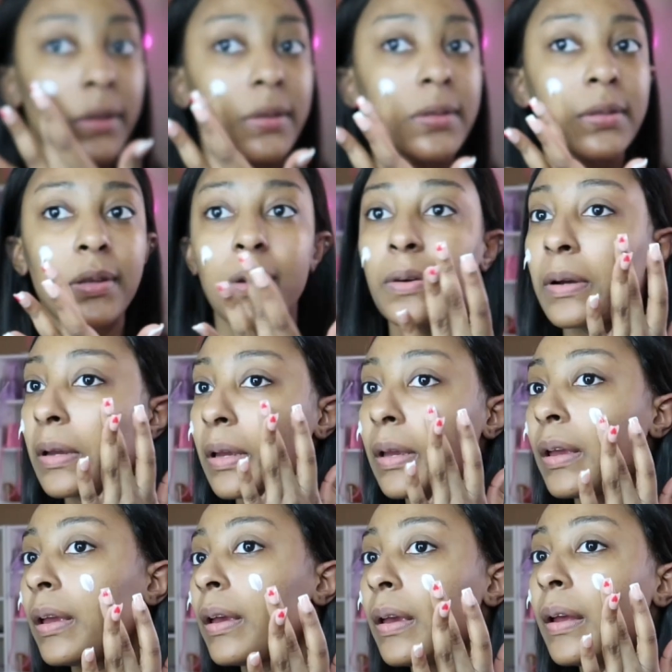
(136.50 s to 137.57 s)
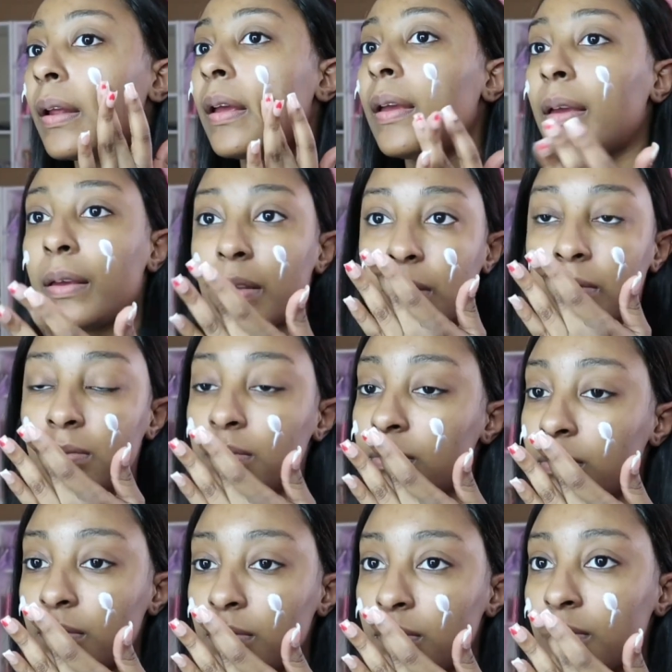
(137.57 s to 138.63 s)
let's go ahead and
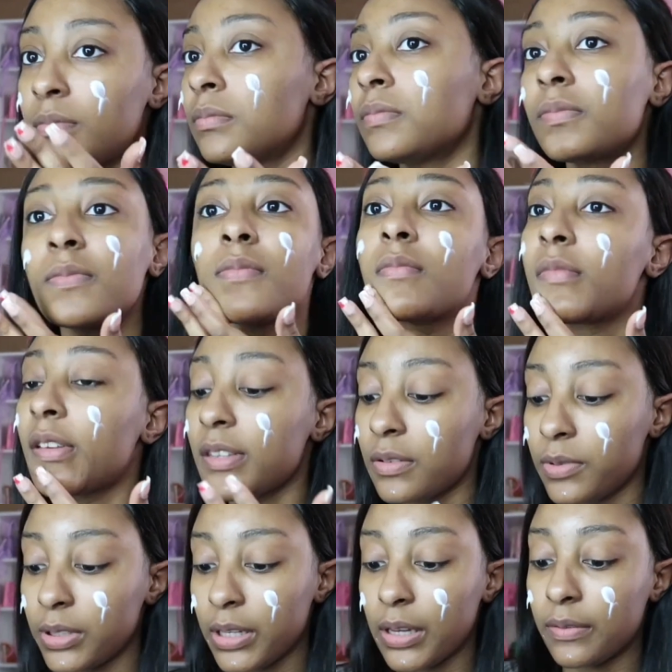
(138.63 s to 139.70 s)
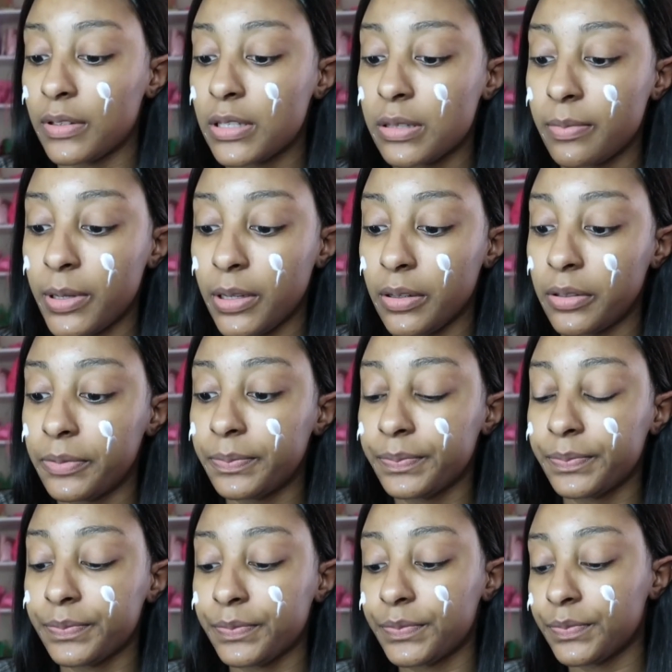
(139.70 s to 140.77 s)
doesn't really have a smell
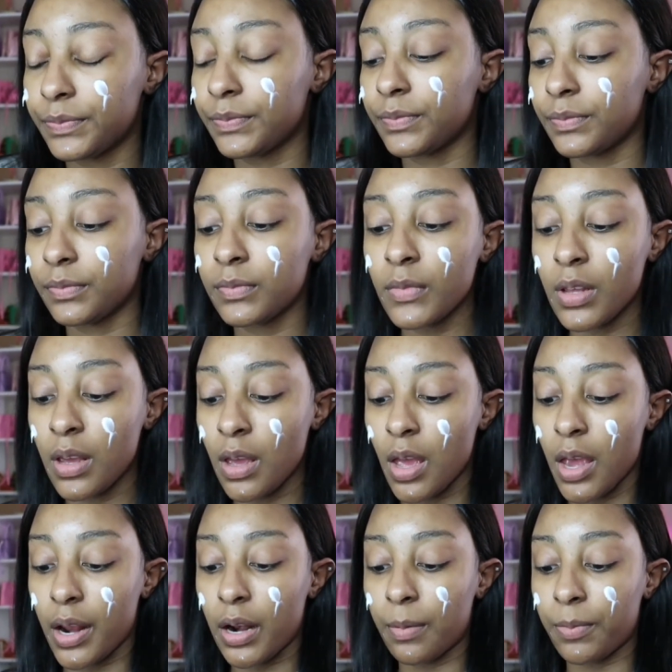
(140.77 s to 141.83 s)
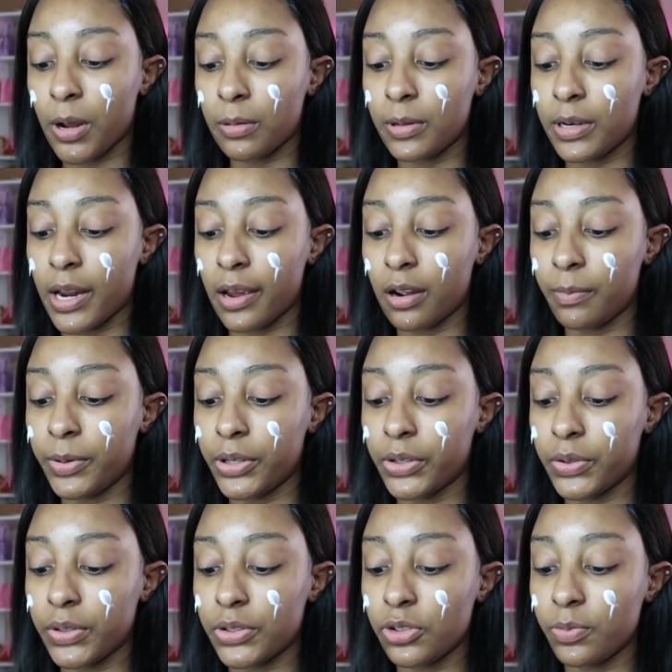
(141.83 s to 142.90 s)
and i'm probably not gonna be
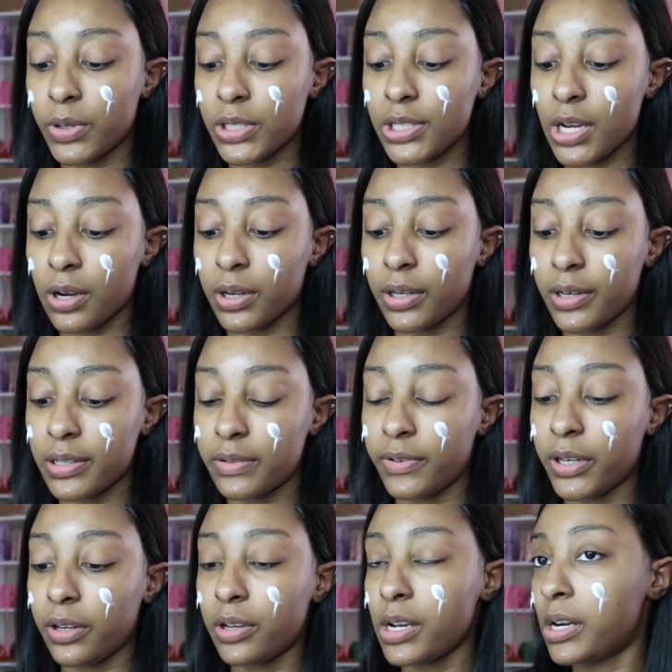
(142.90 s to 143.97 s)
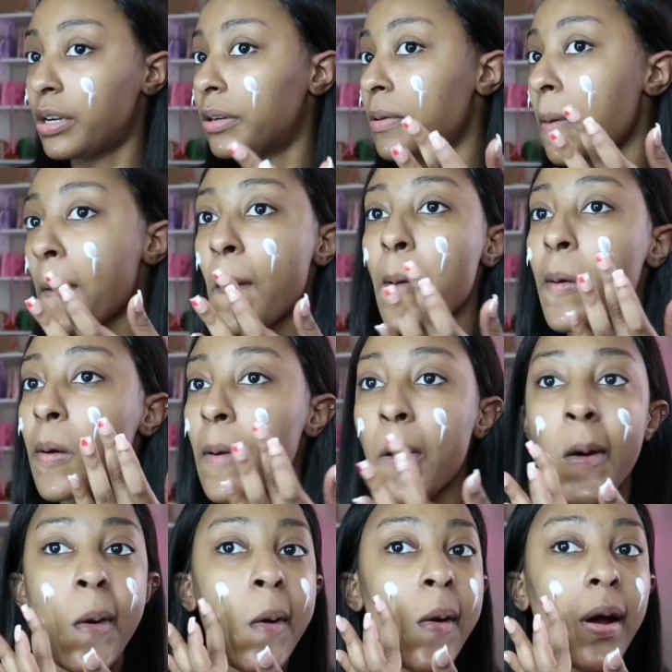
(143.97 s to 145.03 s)
doing too much talking in this video y'all
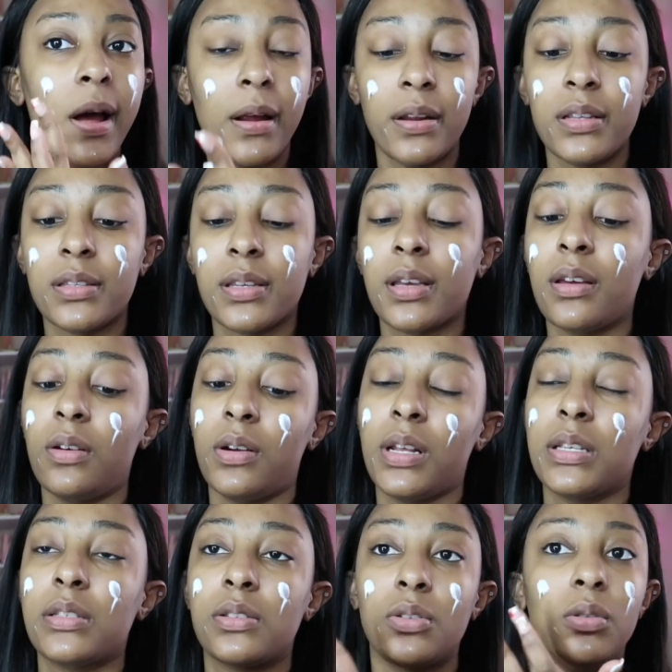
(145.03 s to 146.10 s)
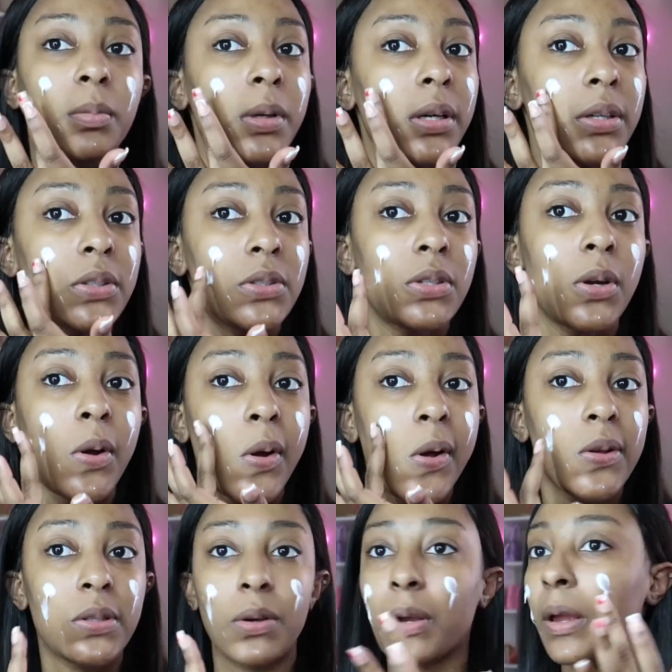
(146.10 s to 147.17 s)
i just oh that's too much
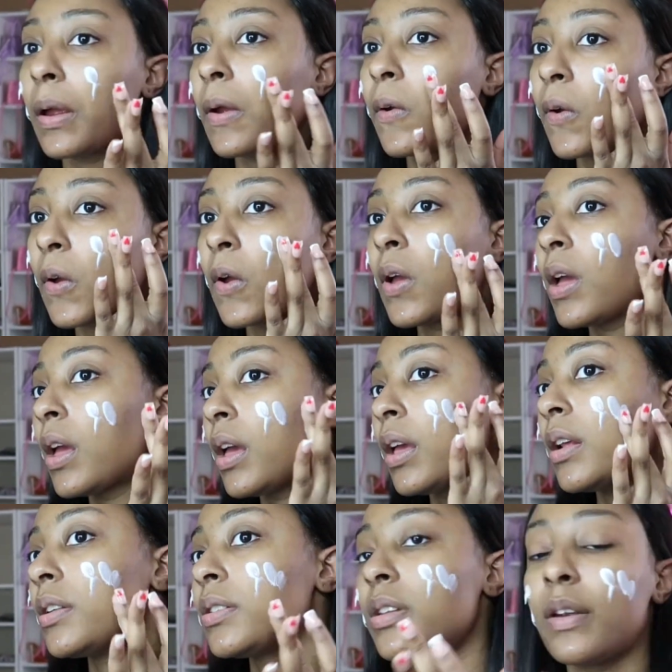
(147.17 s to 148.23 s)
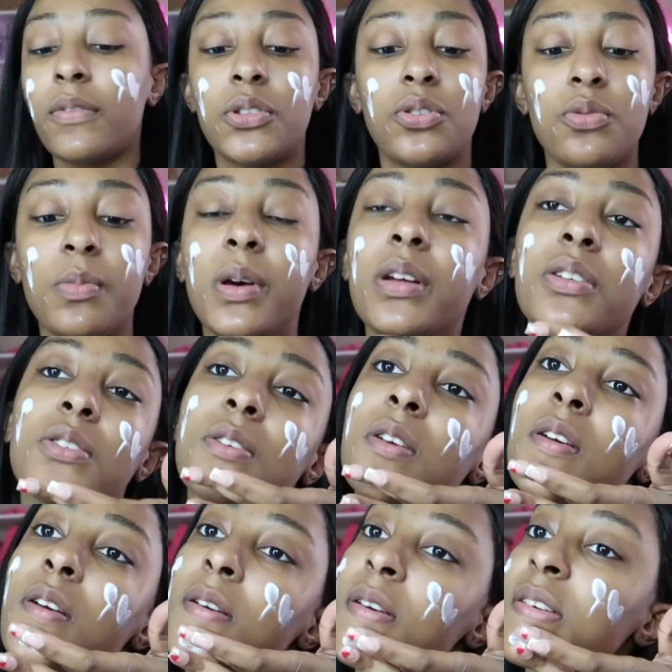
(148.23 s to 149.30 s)
it's okay it's never too much
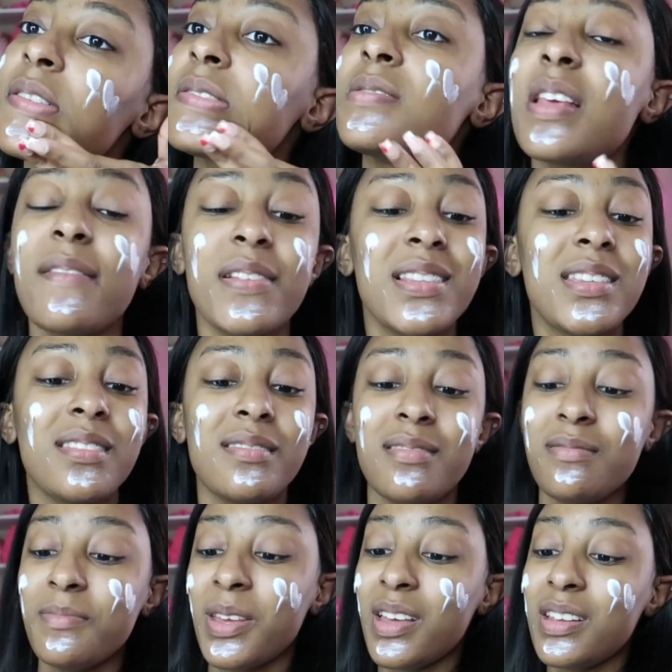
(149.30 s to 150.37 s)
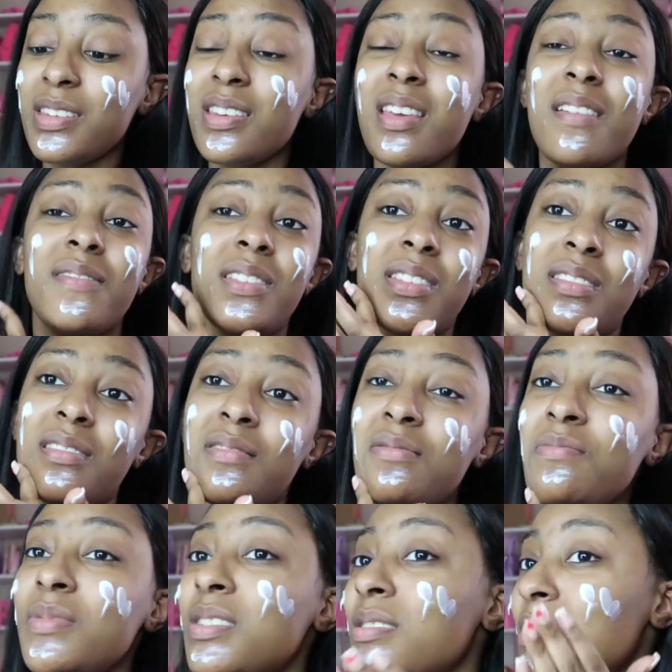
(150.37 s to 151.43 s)
it's never too much never
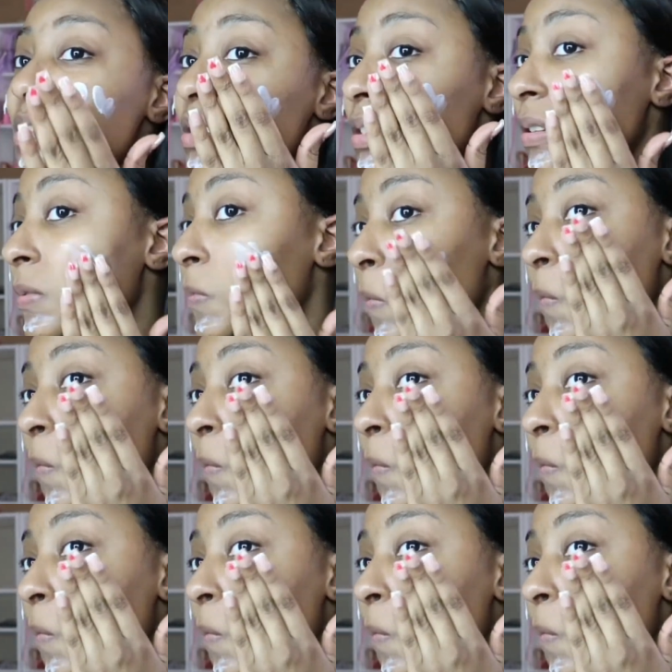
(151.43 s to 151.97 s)
too much